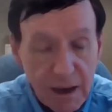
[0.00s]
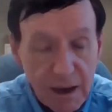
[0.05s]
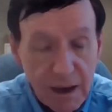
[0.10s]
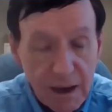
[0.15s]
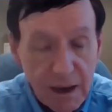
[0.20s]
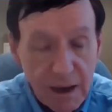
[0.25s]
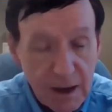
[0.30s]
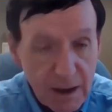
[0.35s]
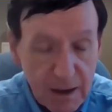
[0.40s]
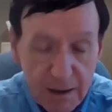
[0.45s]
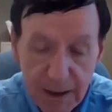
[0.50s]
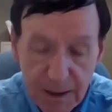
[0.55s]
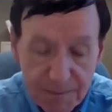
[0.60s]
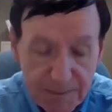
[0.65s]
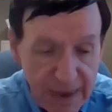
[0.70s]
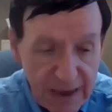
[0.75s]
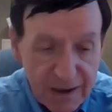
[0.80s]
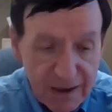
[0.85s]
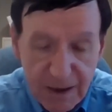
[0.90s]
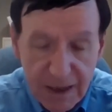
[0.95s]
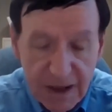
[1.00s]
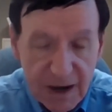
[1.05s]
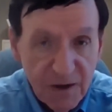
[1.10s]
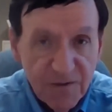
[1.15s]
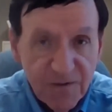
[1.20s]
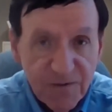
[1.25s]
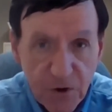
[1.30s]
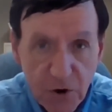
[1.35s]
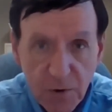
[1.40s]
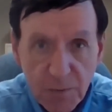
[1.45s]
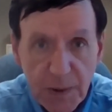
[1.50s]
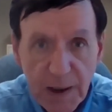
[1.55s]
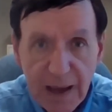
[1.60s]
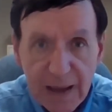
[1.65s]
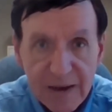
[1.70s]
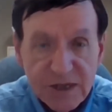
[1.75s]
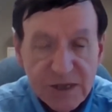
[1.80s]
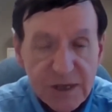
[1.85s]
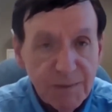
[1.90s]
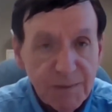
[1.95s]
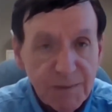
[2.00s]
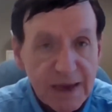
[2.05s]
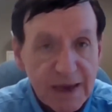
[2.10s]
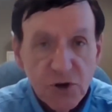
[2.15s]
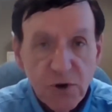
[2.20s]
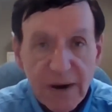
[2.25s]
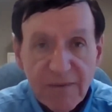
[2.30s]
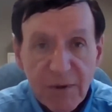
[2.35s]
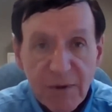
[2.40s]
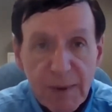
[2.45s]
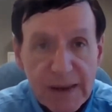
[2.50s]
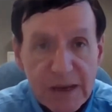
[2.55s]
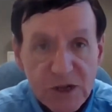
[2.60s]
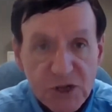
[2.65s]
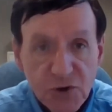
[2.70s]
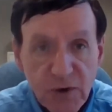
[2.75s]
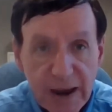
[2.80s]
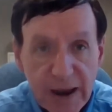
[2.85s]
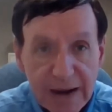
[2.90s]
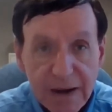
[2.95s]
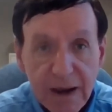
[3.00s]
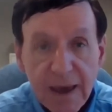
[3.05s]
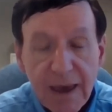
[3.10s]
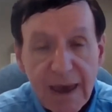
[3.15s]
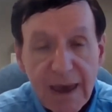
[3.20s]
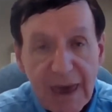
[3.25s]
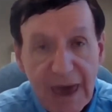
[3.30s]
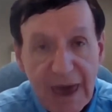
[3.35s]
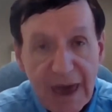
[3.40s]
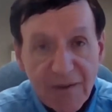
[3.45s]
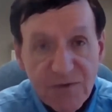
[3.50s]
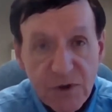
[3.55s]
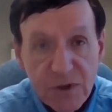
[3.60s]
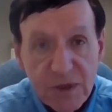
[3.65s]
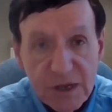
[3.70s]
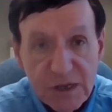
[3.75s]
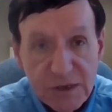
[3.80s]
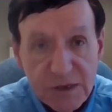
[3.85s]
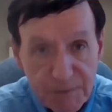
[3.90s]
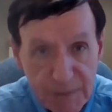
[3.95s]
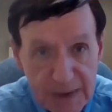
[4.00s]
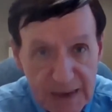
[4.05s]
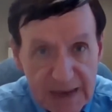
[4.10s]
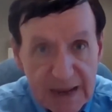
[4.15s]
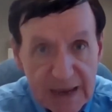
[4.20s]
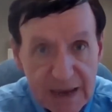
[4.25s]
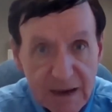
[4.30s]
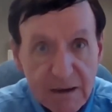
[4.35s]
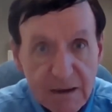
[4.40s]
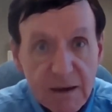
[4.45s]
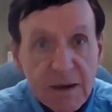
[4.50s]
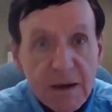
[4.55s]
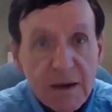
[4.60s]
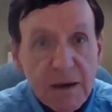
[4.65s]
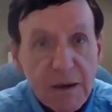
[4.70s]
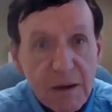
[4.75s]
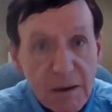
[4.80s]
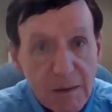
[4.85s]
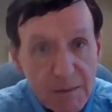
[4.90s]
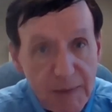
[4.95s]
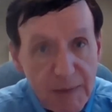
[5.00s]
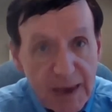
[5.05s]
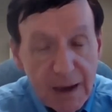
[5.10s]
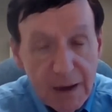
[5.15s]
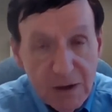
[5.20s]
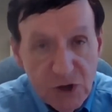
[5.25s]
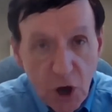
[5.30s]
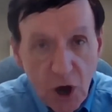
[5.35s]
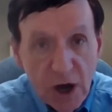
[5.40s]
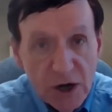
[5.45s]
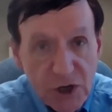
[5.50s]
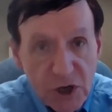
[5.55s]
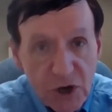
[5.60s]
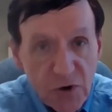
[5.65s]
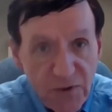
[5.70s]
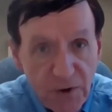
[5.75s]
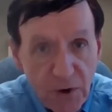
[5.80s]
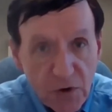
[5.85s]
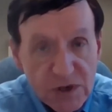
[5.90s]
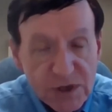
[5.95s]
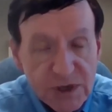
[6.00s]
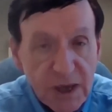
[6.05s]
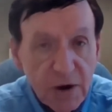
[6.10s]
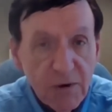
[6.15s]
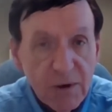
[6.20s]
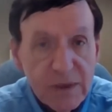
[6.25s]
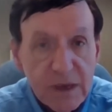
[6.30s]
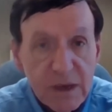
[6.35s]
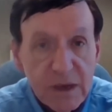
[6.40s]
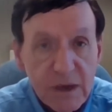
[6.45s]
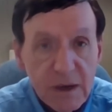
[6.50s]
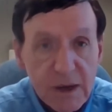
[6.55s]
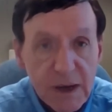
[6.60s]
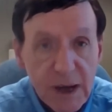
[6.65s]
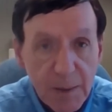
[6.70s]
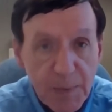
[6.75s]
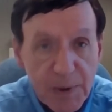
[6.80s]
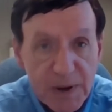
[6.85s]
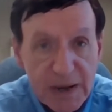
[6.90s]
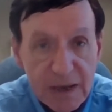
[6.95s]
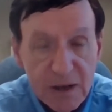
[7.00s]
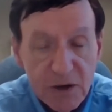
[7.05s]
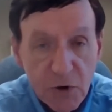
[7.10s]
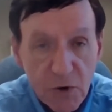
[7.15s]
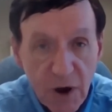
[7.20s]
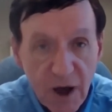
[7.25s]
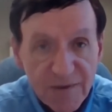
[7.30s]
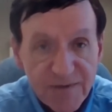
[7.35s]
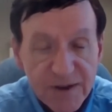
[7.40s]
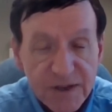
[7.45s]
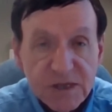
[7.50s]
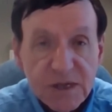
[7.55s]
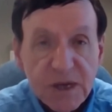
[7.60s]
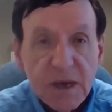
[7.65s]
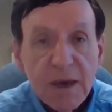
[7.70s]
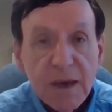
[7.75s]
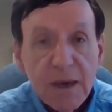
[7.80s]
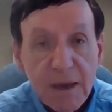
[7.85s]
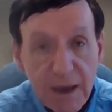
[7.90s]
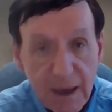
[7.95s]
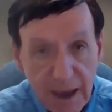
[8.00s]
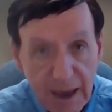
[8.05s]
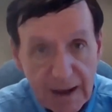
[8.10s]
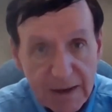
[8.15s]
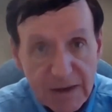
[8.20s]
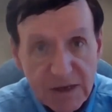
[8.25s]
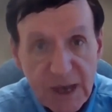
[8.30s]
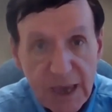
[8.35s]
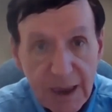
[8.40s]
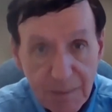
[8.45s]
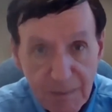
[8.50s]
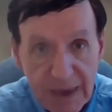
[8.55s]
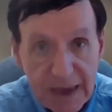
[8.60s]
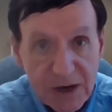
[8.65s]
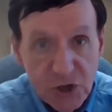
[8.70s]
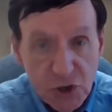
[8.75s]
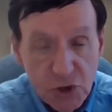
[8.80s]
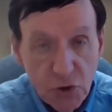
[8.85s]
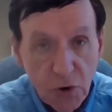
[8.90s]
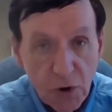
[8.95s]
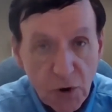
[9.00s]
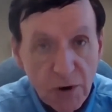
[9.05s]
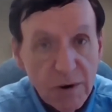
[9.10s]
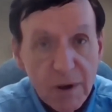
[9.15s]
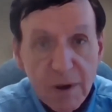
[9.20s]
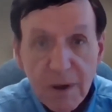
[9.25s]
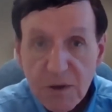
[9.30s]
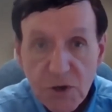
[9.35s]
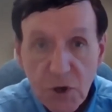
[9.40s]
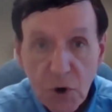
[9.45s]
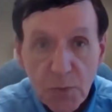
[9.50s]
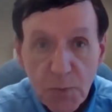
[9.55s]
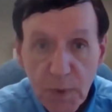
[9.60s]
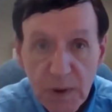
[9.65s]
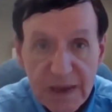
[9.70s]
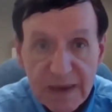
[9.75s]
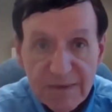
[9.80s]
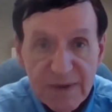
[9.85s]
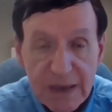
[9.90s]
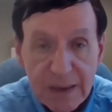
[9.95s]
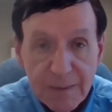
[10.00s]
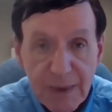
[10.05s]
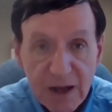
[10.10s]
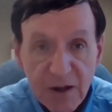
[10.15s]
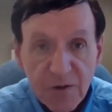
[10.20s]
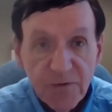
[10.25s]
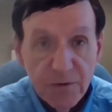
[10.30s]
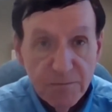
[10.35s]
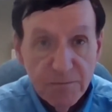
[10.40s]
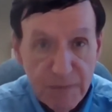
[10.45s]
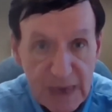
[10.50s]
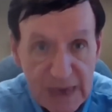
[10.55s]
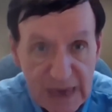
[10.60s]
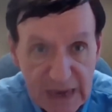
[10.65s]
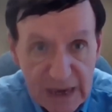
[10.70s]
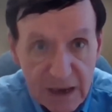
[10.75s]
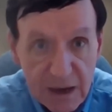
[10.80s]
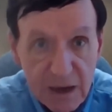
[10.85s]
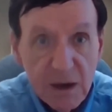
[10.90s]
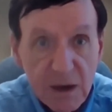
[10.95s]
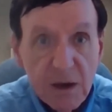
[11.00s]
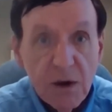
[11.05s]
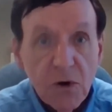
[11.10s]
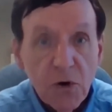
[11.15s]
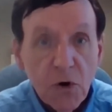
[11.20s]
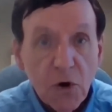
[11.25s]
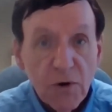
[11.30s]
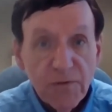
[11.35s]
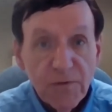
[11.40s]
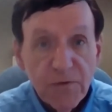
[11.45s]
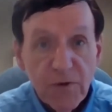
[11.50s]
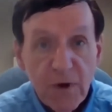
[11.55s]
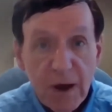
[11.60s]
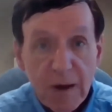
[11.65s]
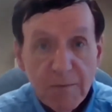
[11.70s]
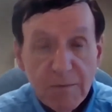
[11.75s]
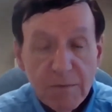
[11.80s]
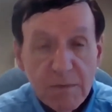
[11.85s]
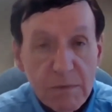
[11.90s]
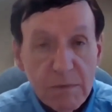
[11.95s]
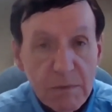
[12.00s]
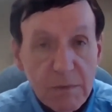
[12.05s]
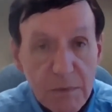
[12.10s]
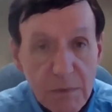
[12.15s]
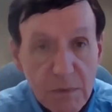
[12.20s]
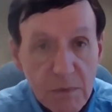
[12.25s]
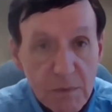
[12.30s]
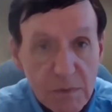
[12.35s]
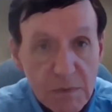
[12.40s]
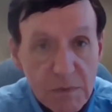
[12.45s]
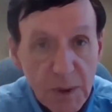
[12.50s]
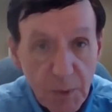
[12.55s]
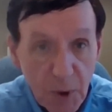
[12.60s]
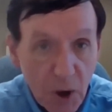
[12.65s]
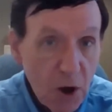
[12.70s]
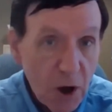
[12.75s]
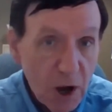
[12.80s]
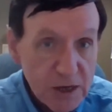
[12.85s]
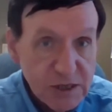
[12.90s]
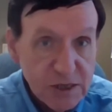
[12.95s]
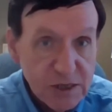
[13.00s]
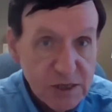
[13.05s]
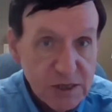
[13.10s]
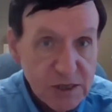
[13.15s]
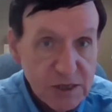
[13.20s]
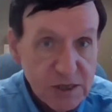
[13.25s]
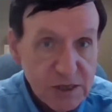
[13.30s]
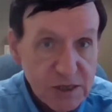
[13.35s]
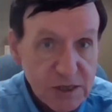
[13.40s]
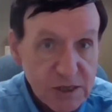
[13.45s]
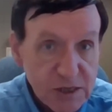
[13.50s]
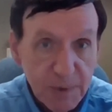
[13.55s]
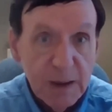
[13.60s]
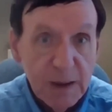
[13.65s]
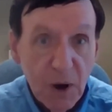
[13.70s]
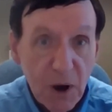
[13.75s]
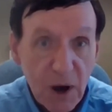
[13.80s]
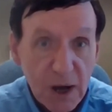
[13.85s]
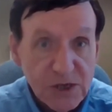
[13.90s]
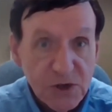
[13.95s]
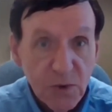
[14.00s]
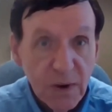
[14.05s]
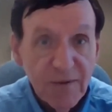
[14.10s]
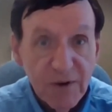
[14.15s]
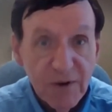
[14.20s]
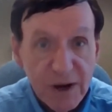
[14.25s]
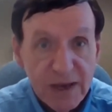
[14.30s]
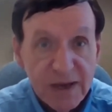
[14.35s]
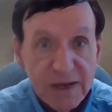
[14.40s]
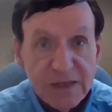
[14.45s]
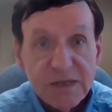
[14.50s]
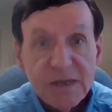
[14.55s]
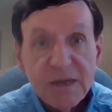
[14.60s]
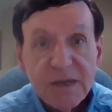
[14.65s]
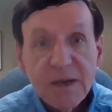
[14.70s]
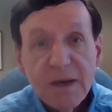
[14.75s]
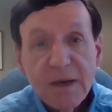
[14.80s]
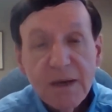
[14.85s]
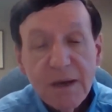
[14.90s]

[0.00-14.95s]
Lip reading: Make it a firm policy. Make sure everybody is trained. After this meeting, talk to your folks there in the company, in your office, and say, make sure, don't believe an email from me or from the boss, the big boss, whoever it is,